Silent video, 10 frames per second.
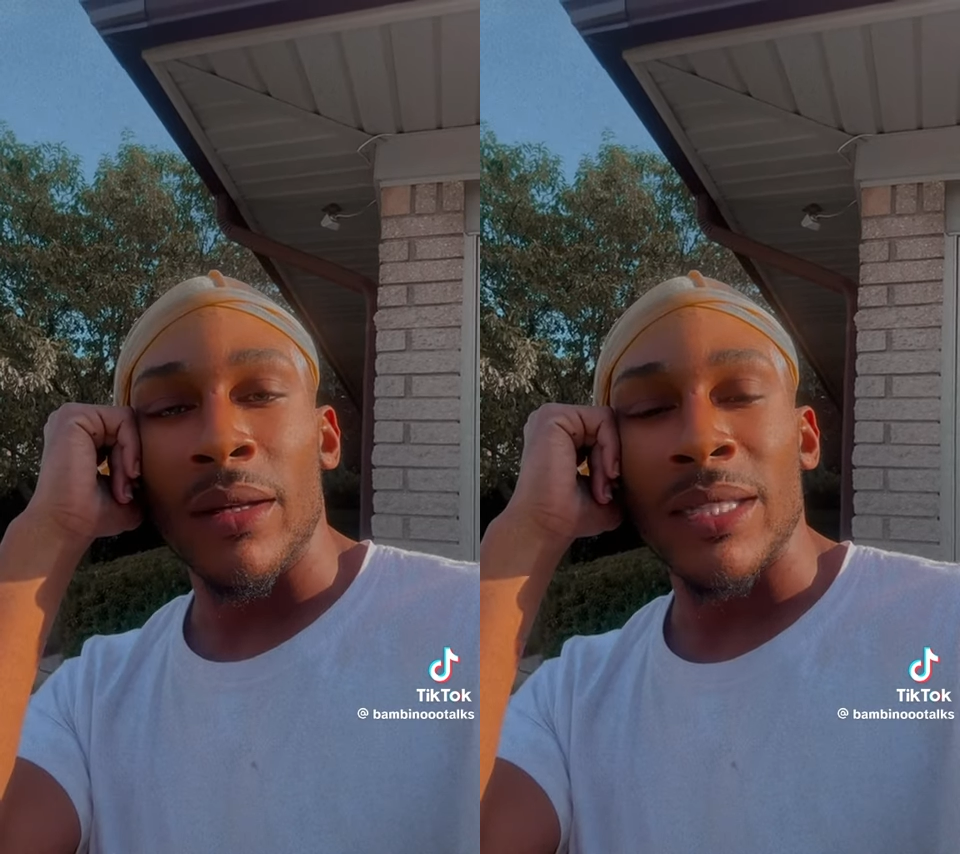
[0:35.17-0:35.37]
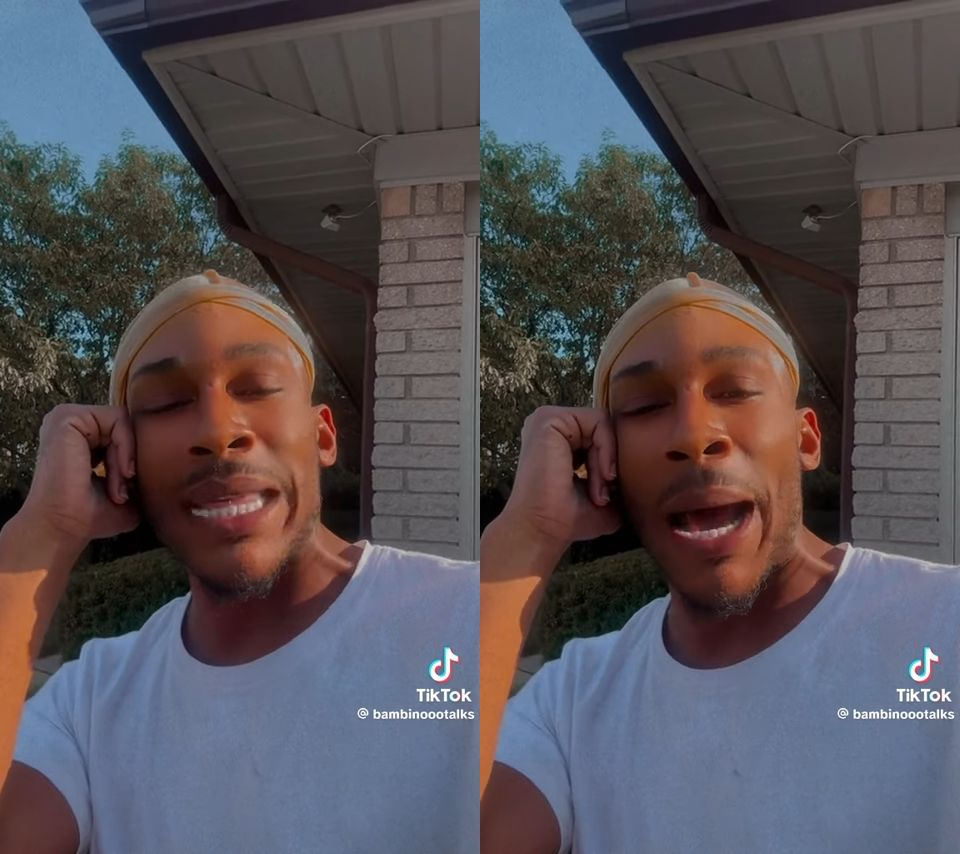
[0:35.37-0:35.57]

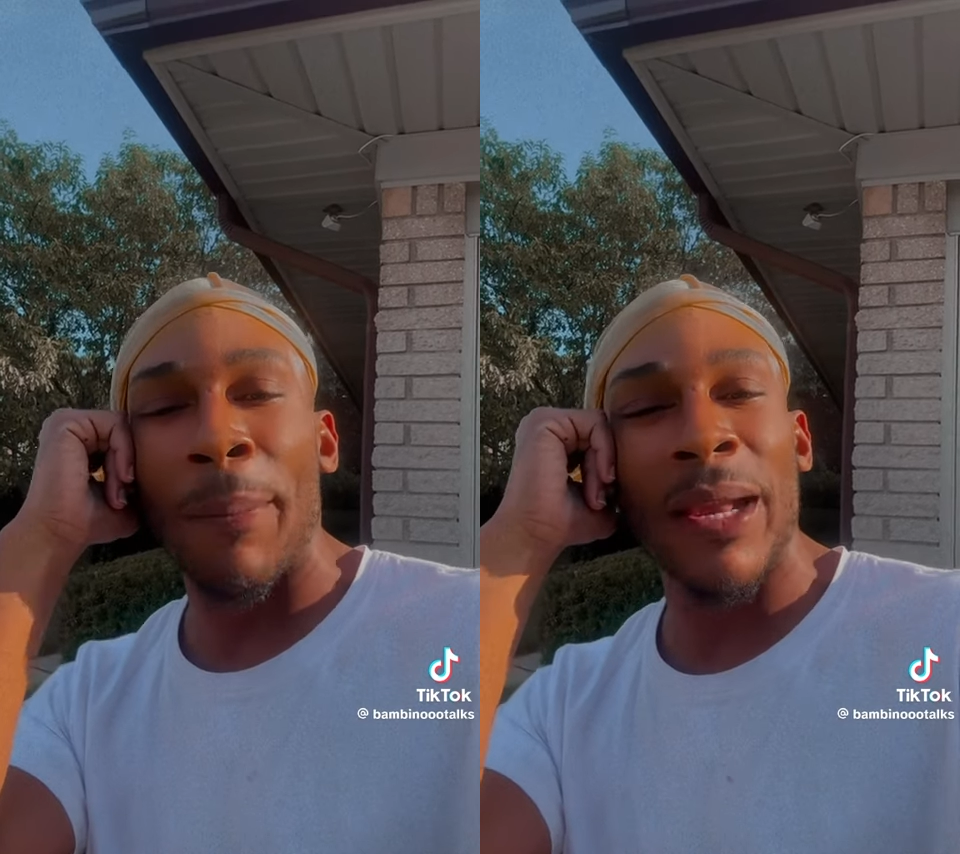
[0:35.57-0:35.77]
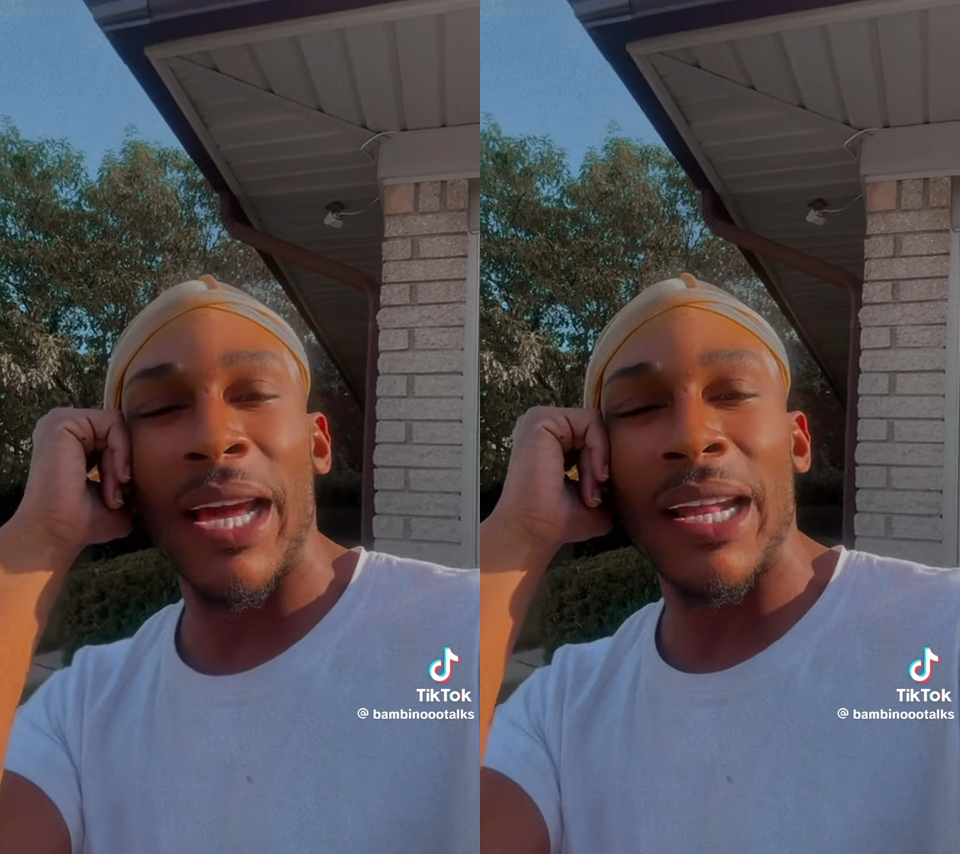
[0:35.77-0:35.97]

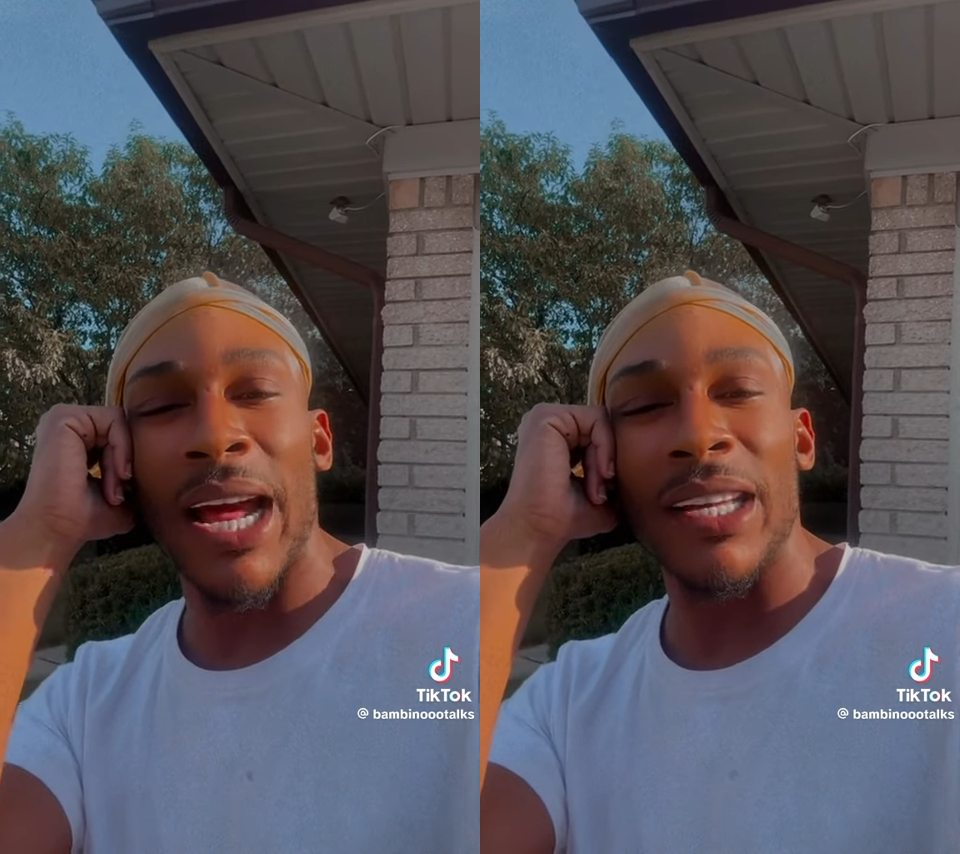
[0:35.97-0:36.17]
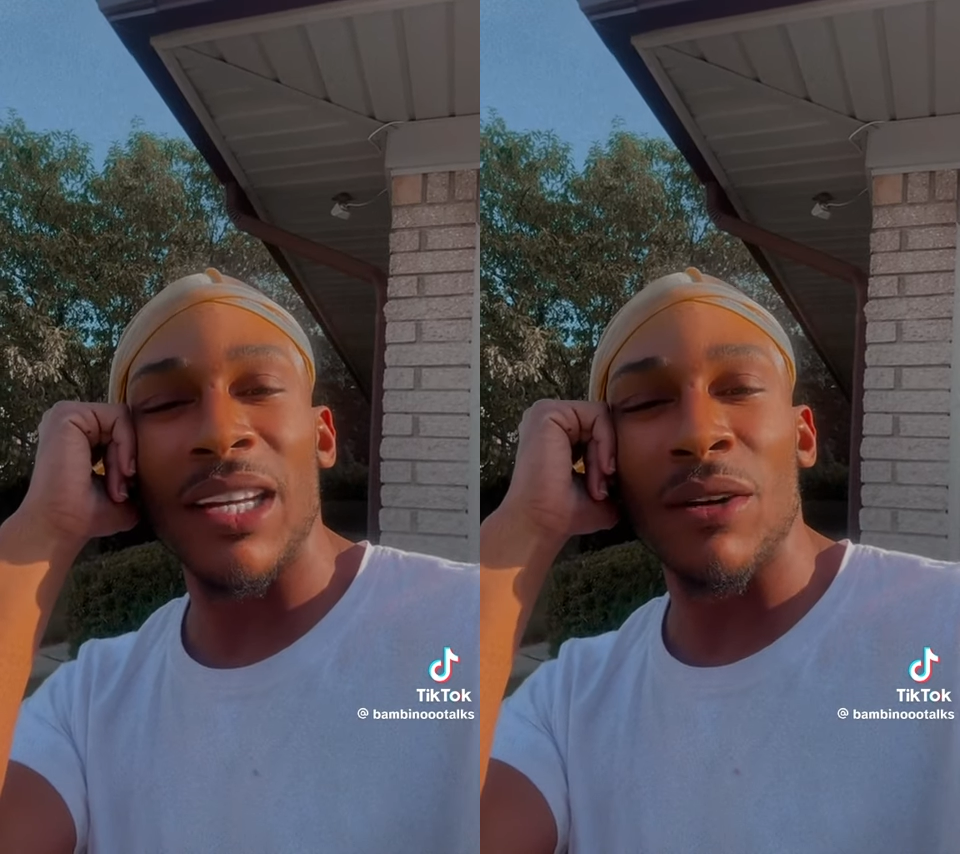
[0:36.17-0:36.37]
Stop playing
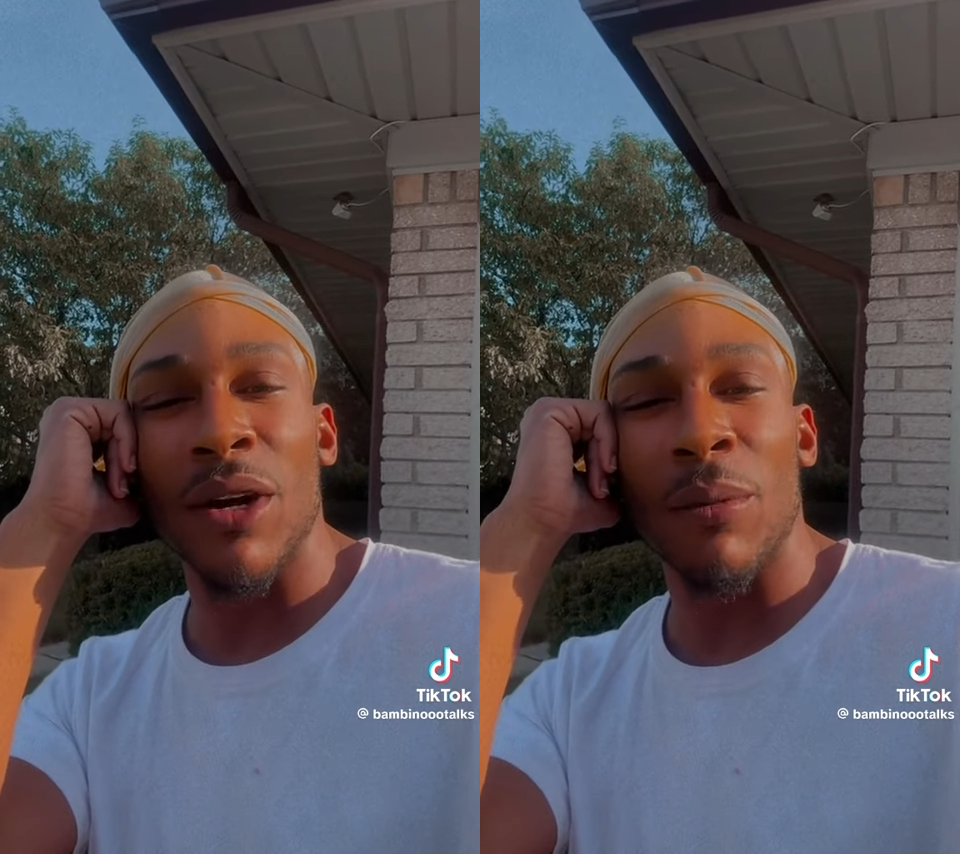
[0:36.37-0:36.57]
like you don't